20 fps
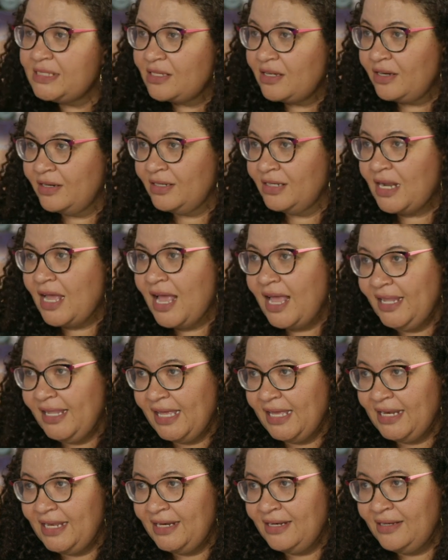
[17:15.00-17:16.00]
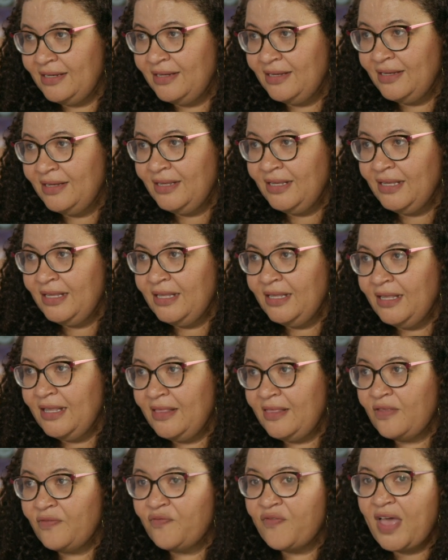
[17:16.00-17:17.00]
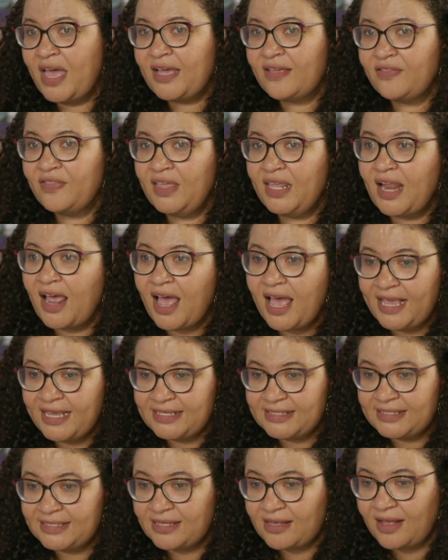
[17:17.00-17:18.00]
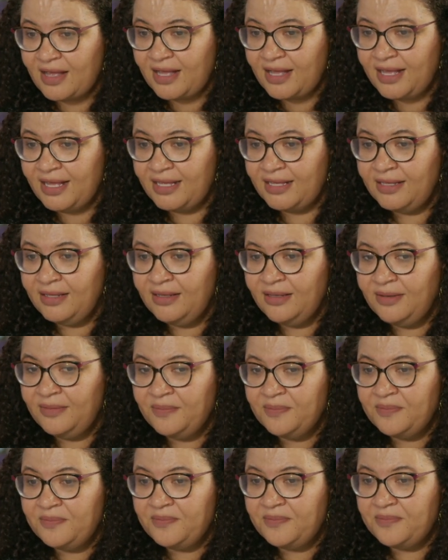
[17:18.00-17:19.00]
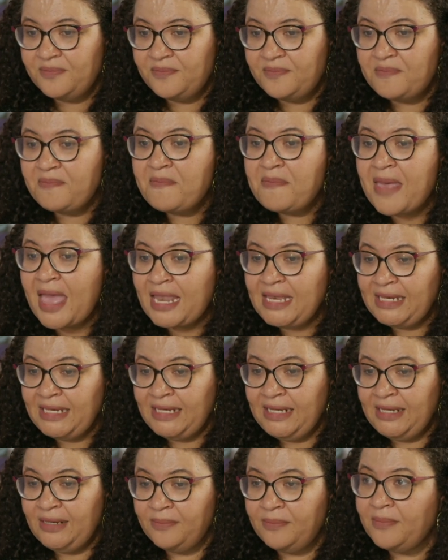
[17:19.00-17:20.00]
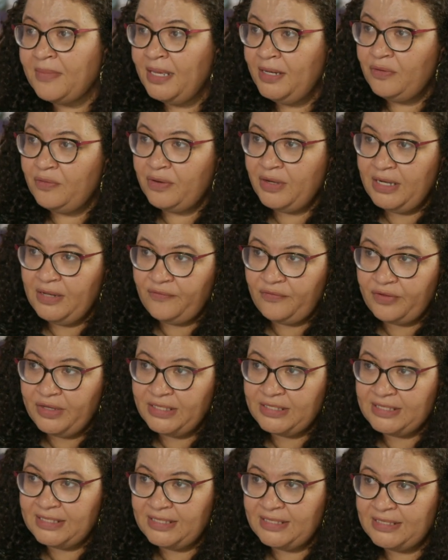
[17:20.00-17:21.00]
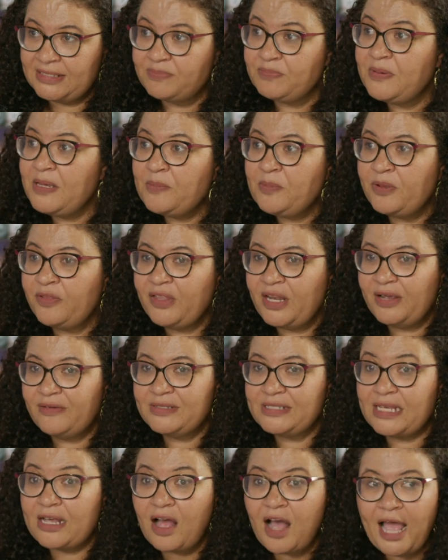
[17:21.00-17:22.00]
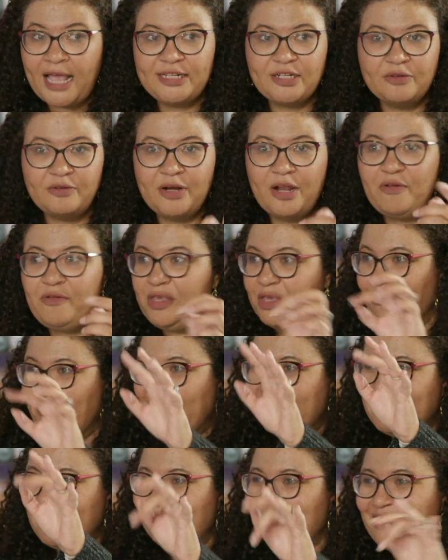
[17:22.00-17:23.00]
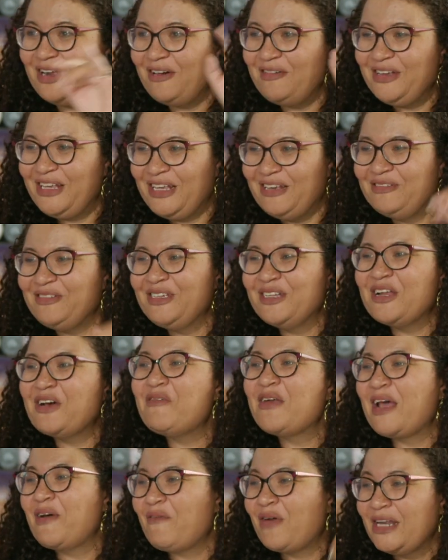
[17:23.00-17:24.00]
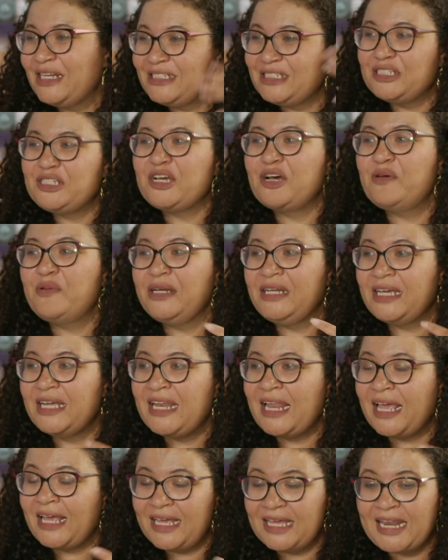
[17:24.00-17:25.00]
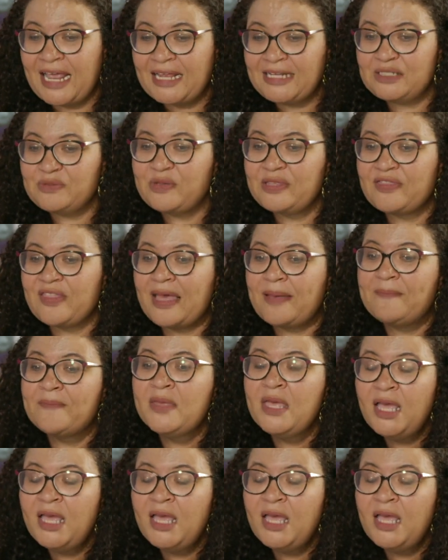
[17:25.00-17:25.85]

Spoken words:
aren't highlighted. The fact that I saw many minority voices, people that I was like, I don't know you, when I wanted to go and connect with them,